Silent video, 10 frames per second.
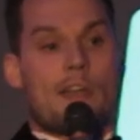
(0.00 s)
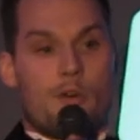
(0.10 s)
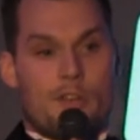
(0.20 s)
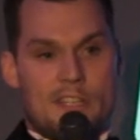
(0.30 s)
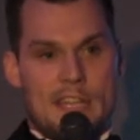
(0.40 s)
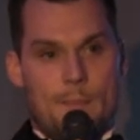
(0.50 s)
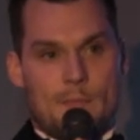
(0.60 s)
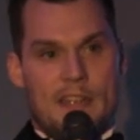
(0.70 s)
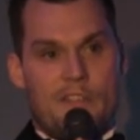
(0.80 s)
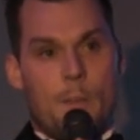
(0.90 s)
record
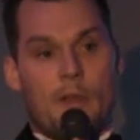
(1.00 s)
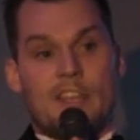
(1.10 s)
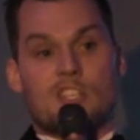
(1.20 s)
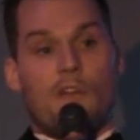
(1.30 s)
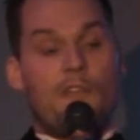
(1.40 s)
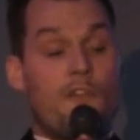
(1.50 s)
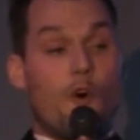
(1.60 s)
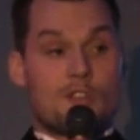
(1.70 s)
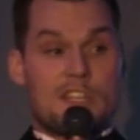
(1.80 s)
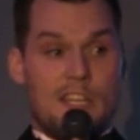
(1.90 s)
attempt, everybody. He's got
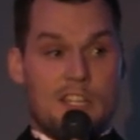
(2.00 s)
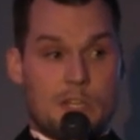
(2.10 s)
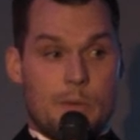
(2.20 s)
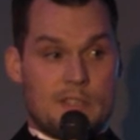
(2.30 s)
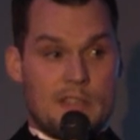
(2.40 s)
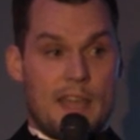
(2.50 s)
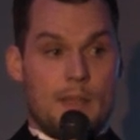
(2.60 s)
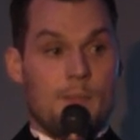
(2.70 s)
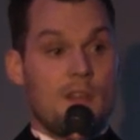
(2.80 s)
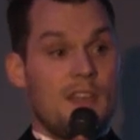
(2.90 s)
14 to his
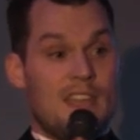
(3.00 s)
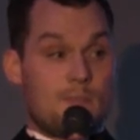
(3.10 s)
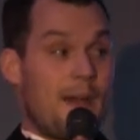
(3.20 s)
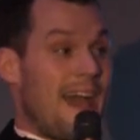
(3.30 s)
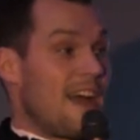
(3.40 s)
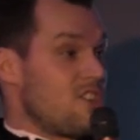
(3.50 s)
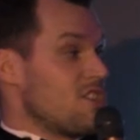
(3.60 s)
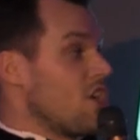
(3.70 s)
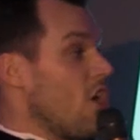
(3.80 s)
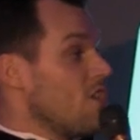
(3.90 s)
name. His mate Ash
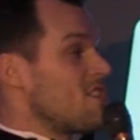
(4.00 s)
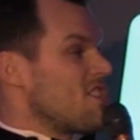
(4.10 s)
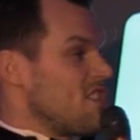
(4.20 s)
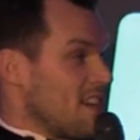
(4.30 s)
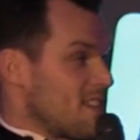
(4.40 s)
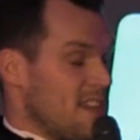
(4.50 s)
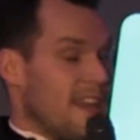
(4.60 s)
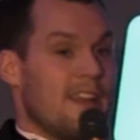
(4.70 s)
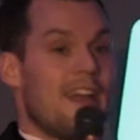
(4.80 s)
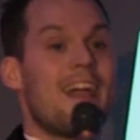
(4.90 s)
has got
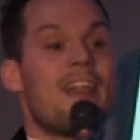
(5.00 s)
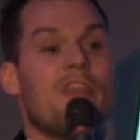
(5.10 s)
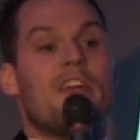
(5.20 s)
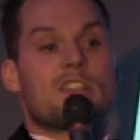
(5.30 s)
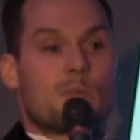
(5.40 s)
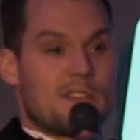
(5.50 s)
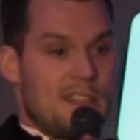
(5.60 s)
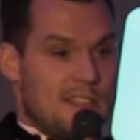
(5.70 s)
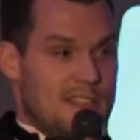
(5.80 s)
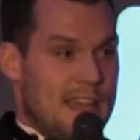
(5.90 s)
16. This was
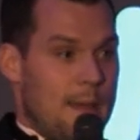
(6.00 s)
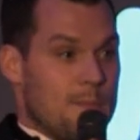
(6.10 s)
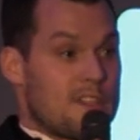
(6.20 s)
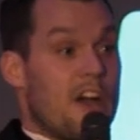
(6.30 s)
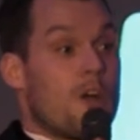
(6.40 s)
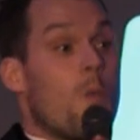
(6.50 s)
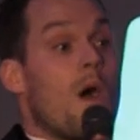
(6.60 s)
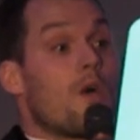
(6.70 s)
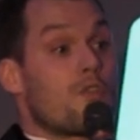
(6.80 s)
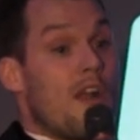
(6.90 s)
his attempt at a
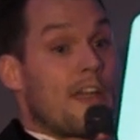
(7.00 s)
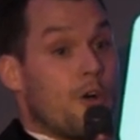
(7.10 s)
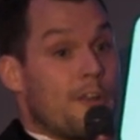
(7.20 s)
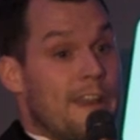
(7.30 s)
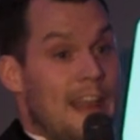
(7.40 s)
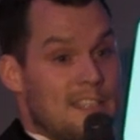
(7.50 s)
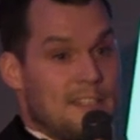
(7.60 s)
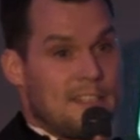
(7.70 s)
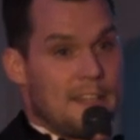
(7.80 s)
world record in Leicester